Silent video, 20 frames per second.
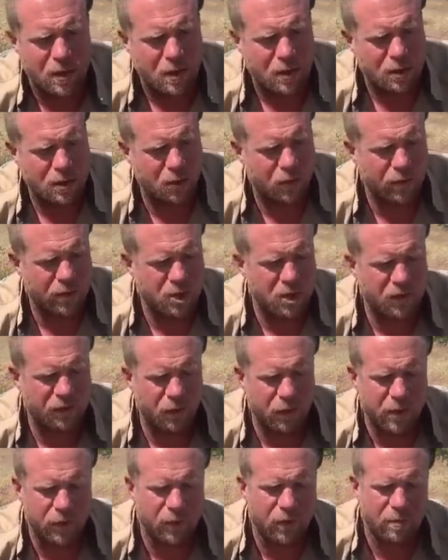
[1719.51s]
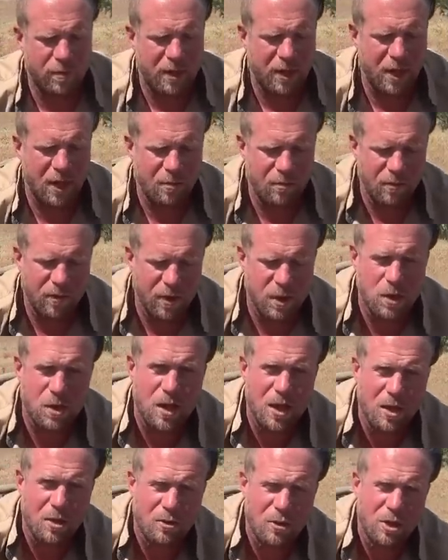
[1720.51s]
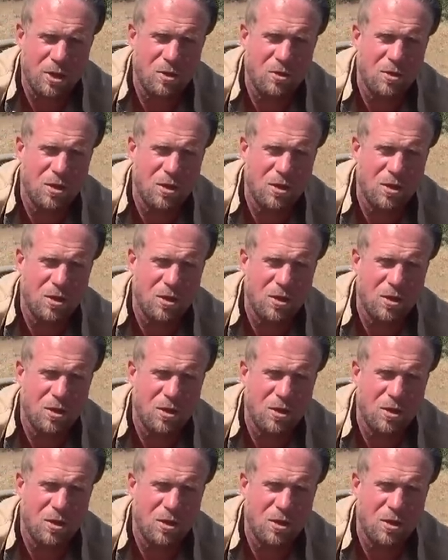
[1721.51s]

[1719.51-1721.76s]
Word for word: So the G43 became the standard issue